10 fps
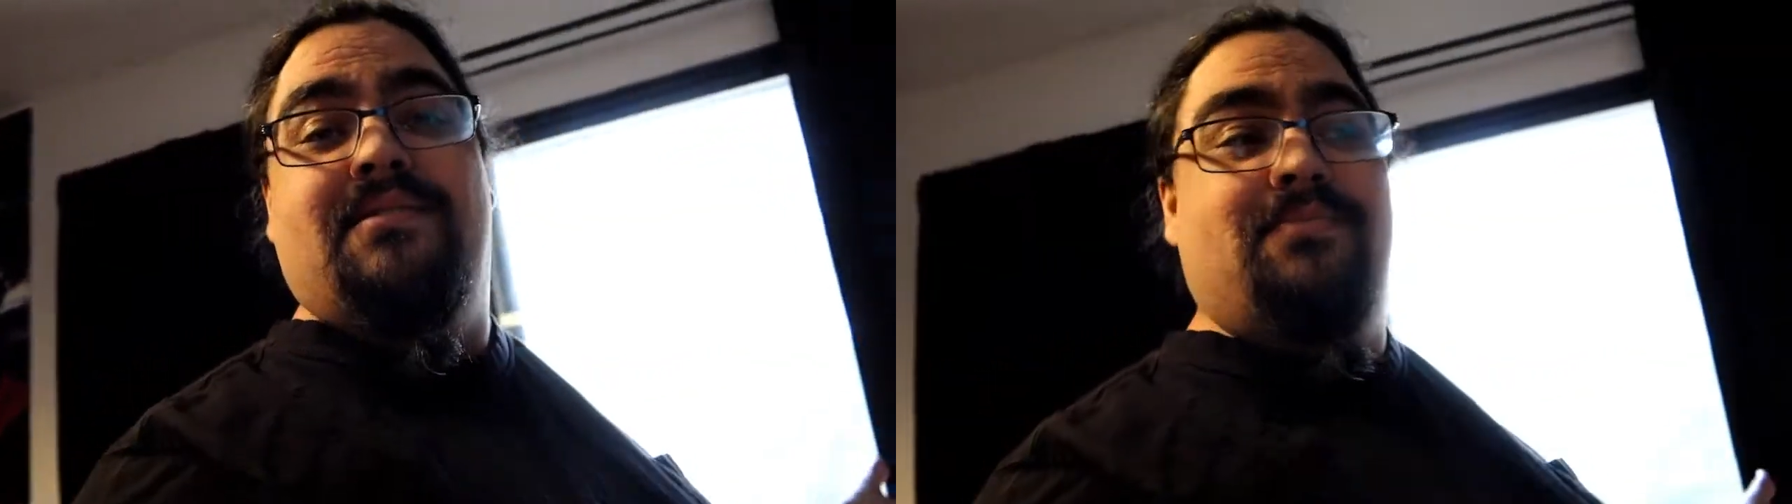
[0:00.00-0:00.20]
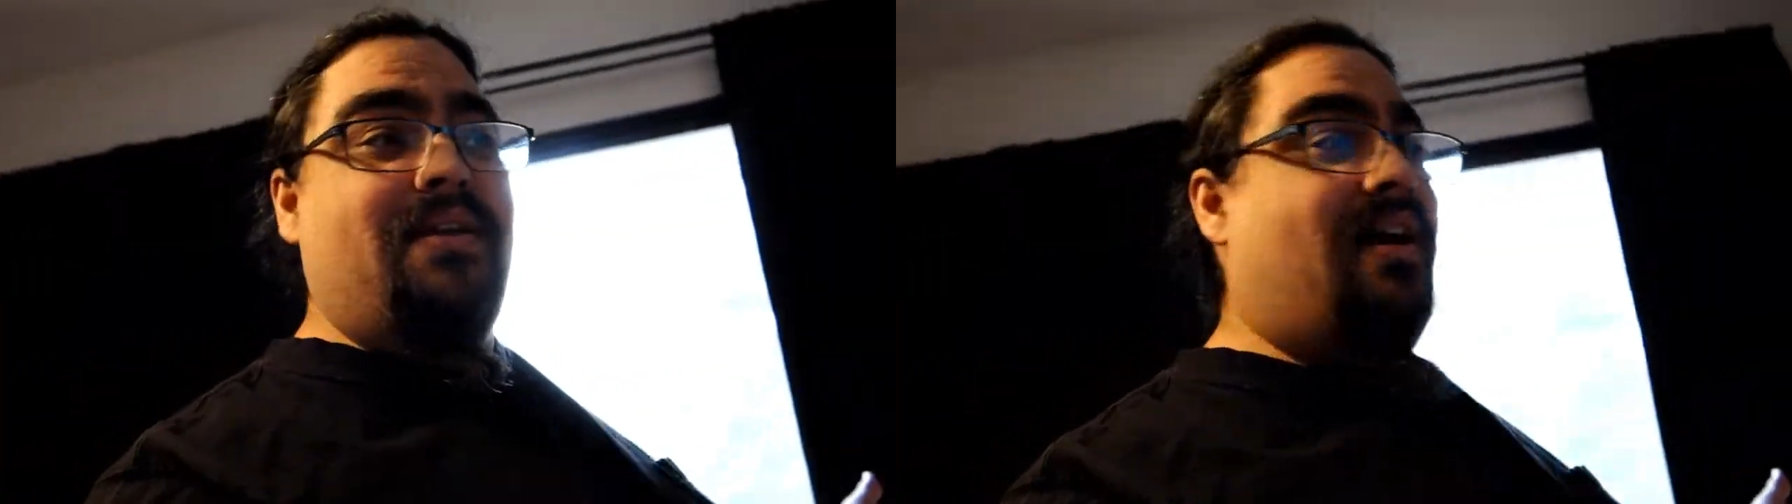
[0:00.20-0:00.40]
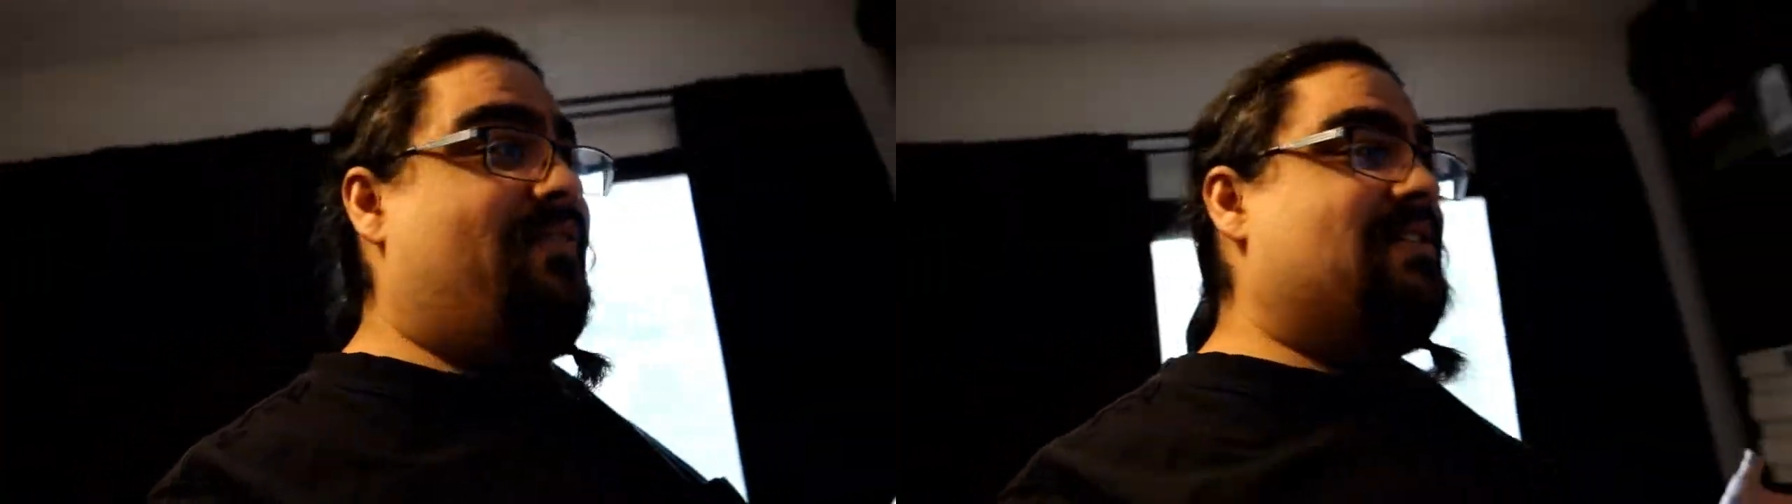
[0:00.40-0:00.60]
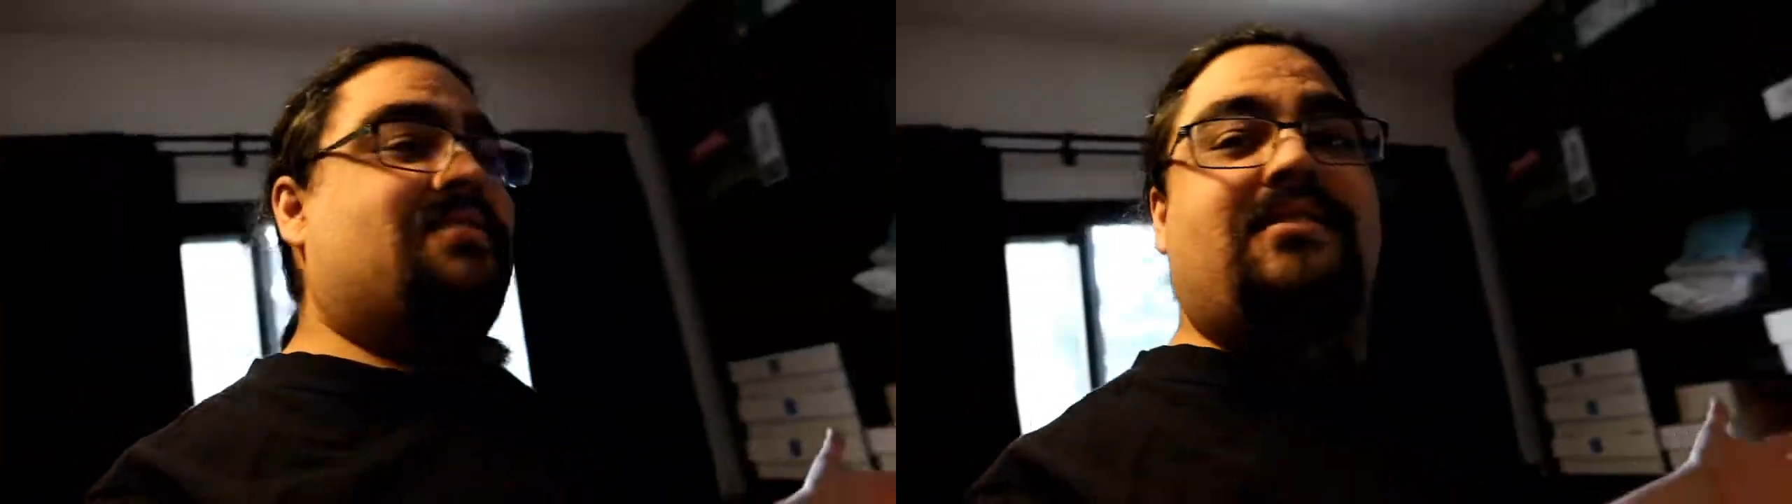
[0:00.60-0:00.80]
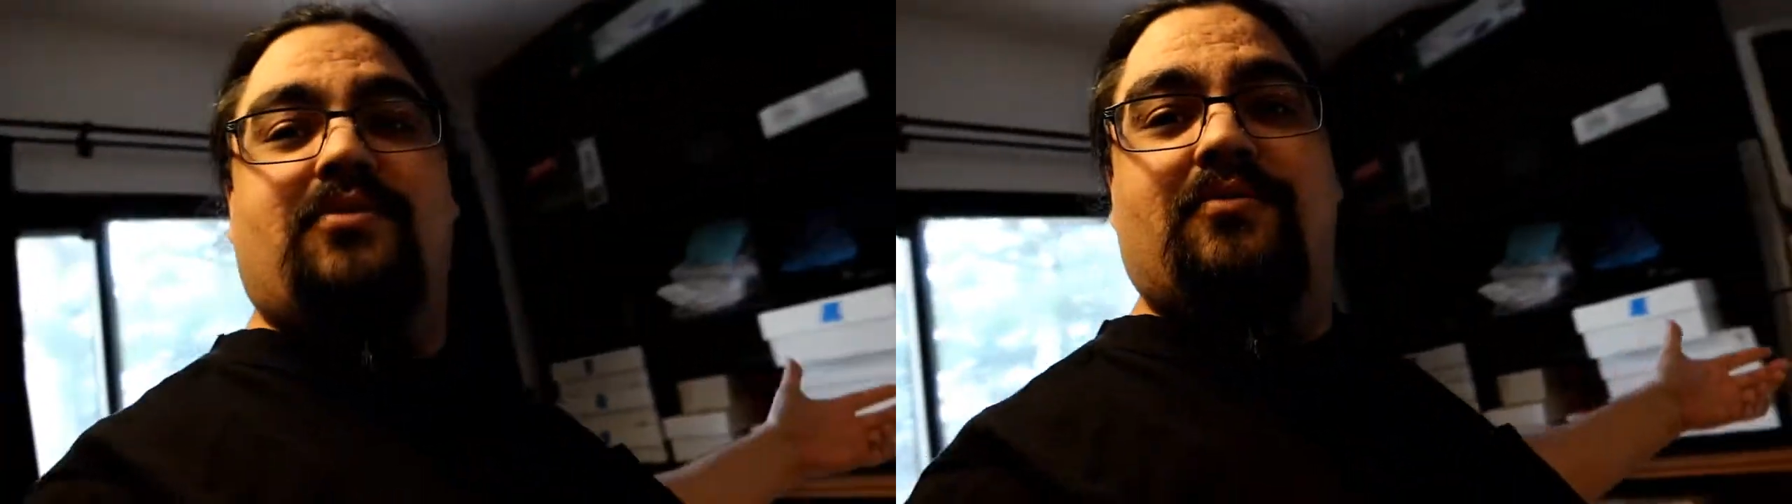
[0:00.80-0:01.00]
but
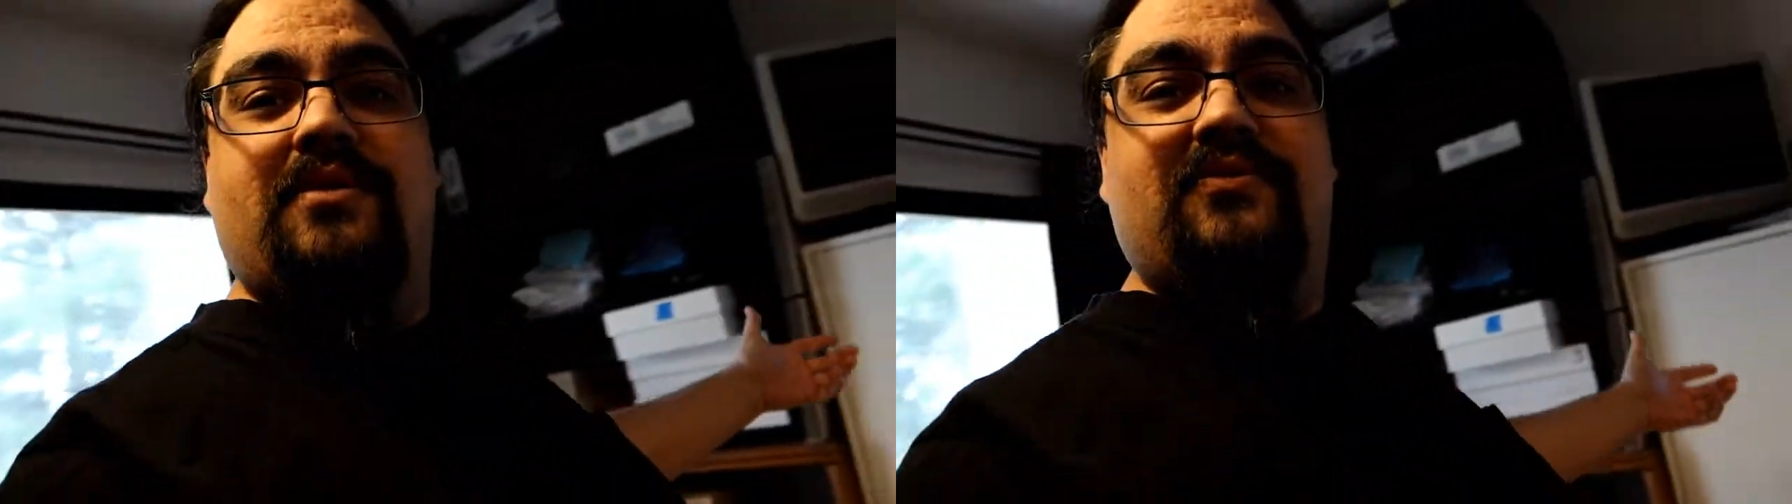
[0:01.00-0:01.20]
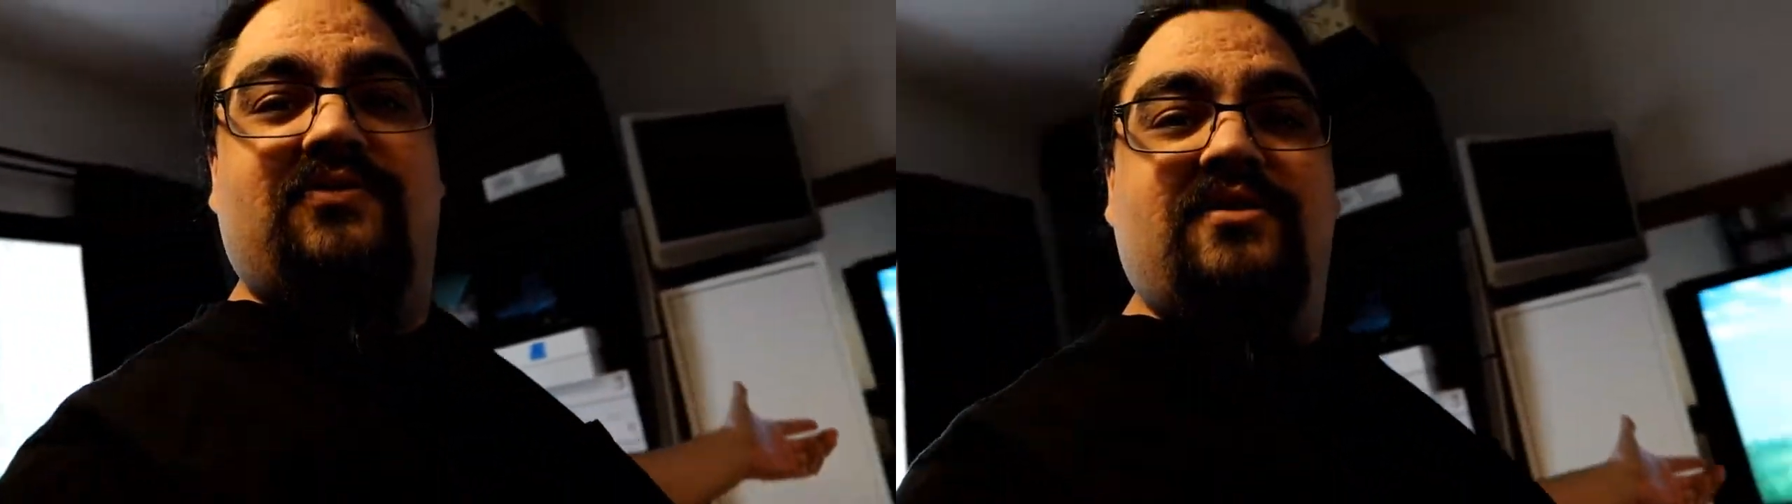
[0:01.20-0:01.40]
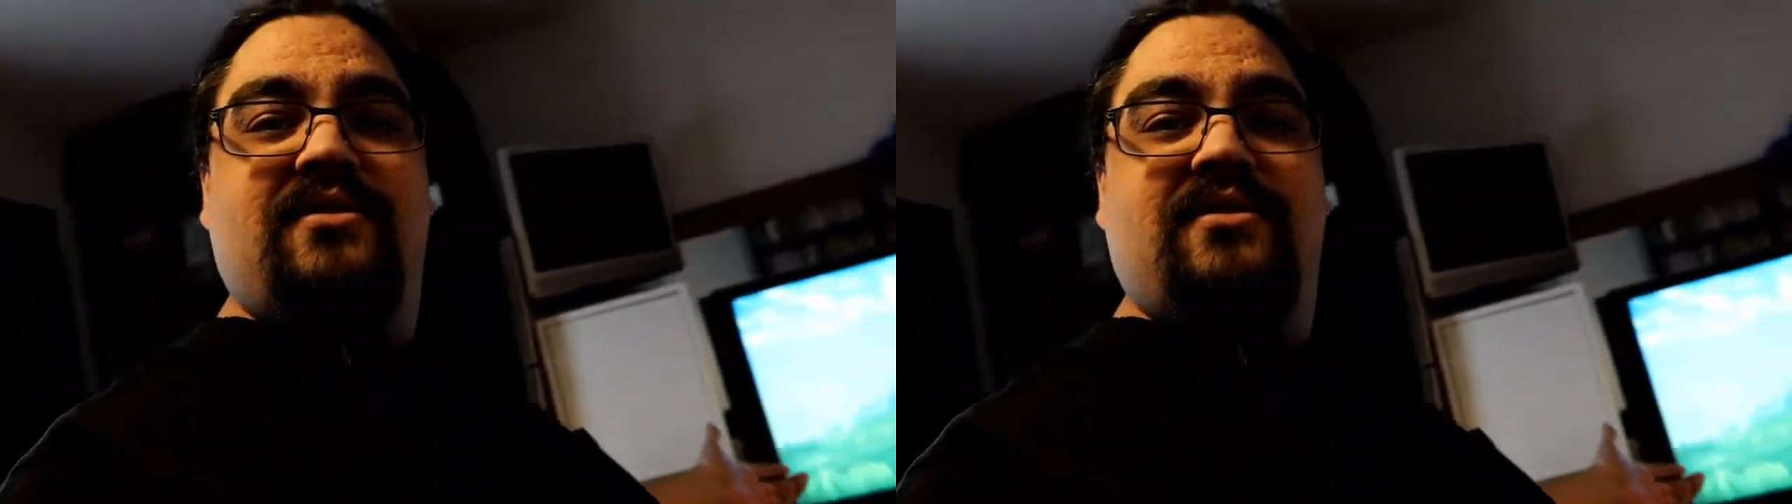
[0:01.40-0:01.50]
obviously what we've